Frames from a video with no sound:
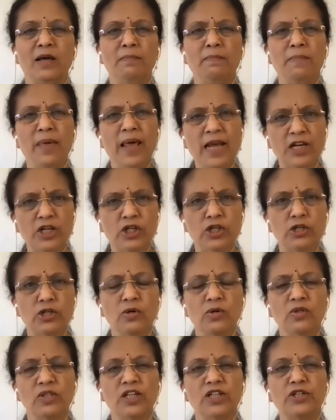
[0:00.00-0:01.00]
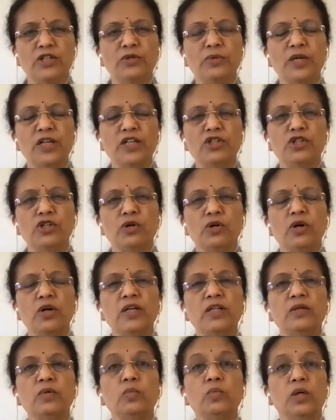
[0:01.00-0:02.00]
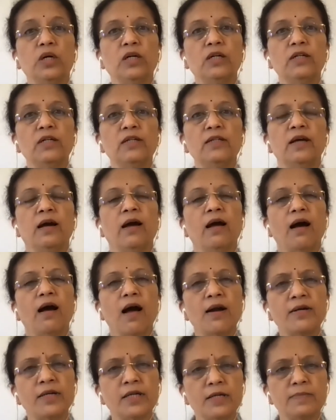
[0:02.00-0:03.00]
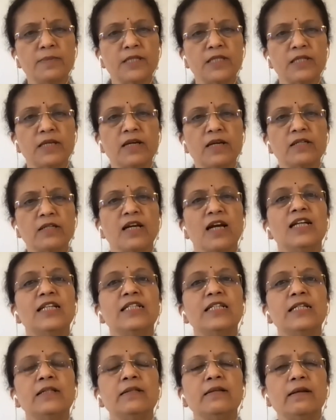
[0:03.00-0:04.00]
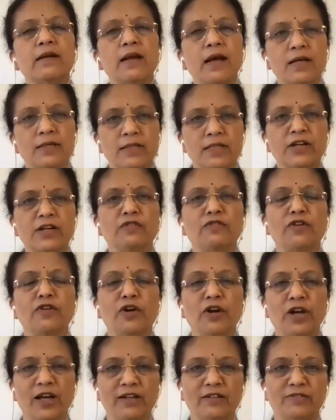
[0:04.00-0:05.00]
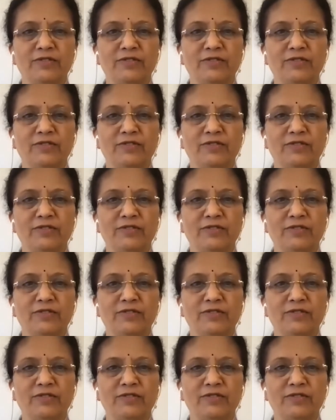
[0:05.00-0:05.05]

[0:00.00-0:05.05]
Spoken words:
Make sure that you enjoy the world 100% till the last day of your life.